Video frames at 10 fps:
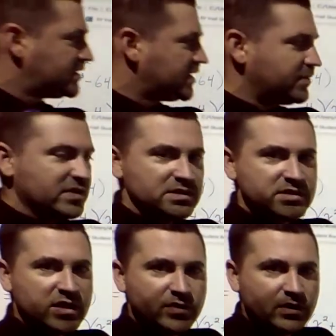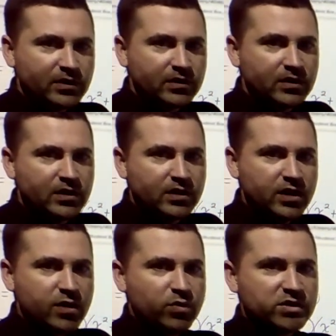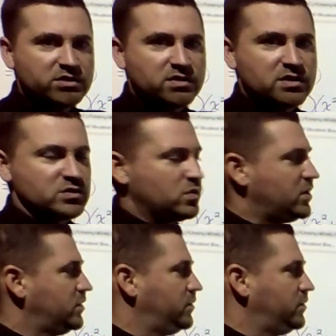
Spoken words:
skipped this step here and went to this one.